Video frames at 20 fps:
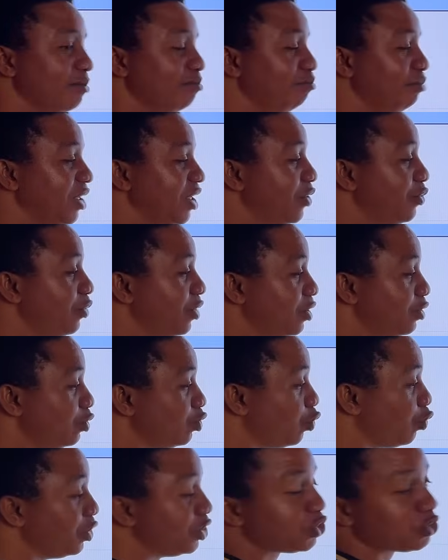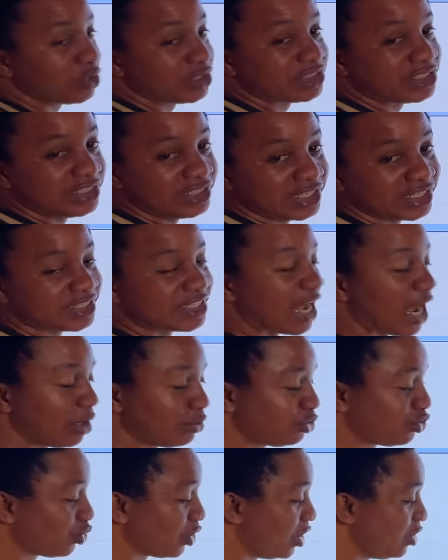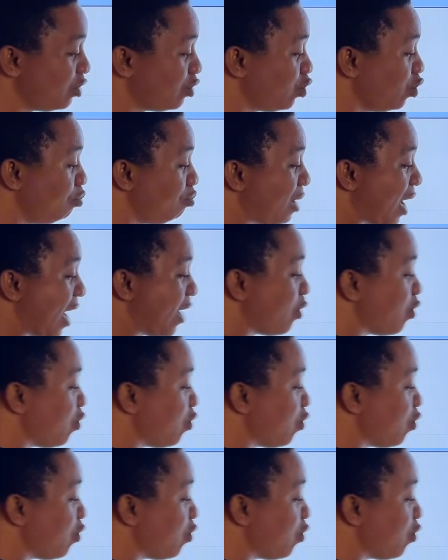mid-range, which was in a downtrend. So buy